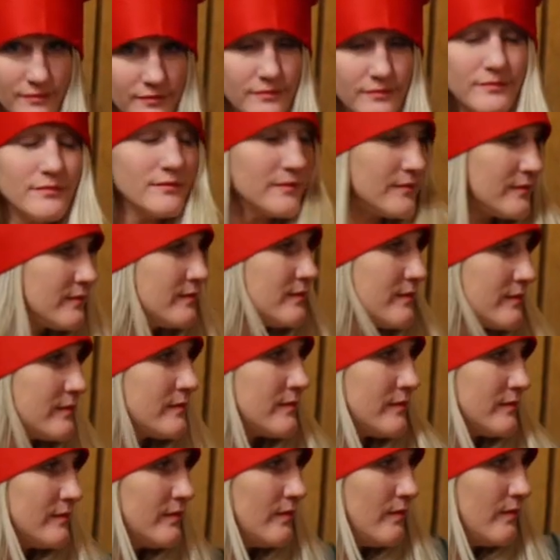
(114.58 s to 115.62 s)

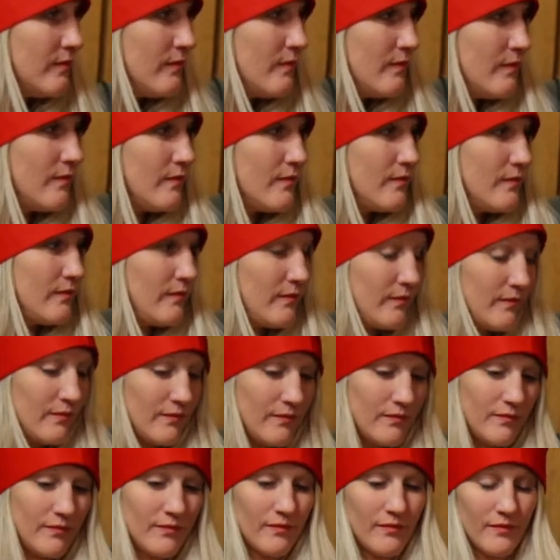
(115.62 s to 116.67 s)

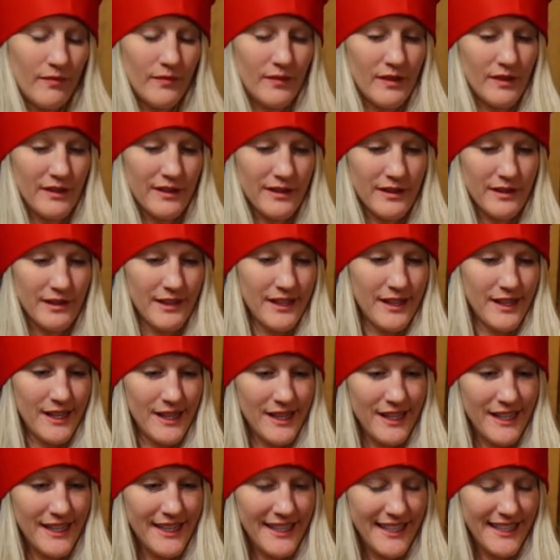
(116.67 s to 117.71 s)

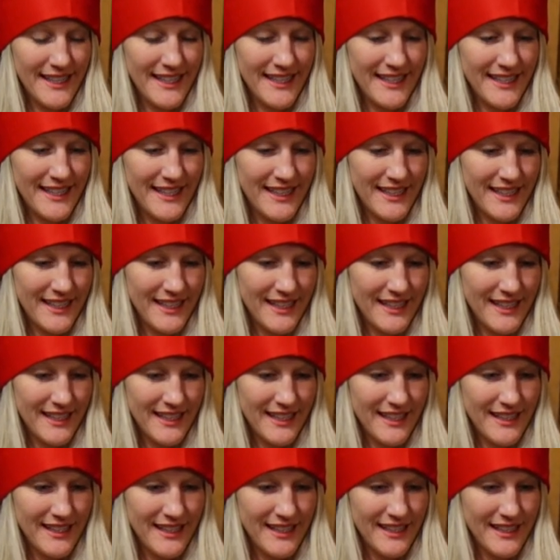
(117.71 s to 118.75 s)

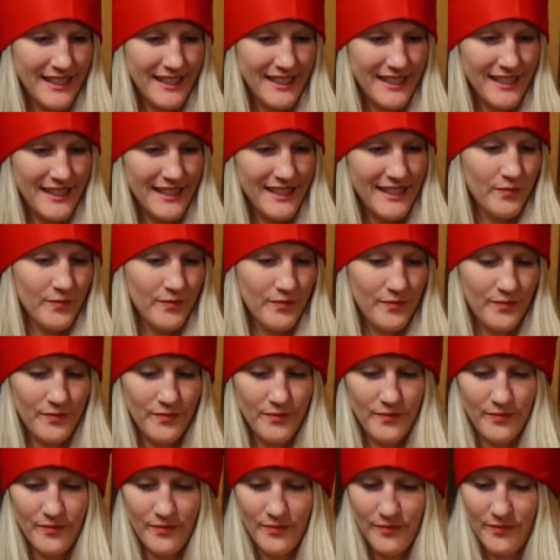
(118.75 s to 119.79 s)

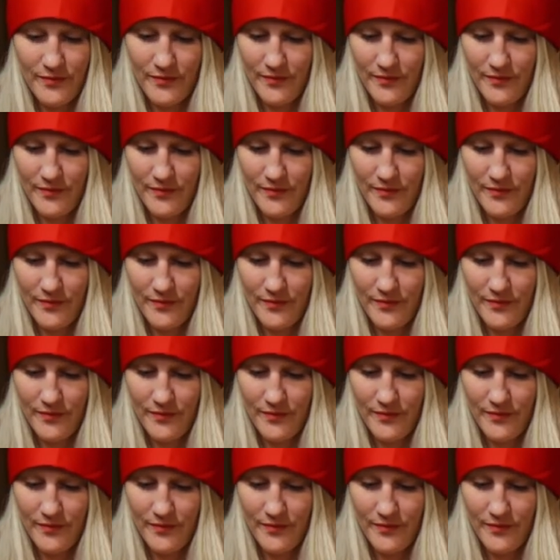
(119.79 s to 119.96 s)
The person shown says nothing.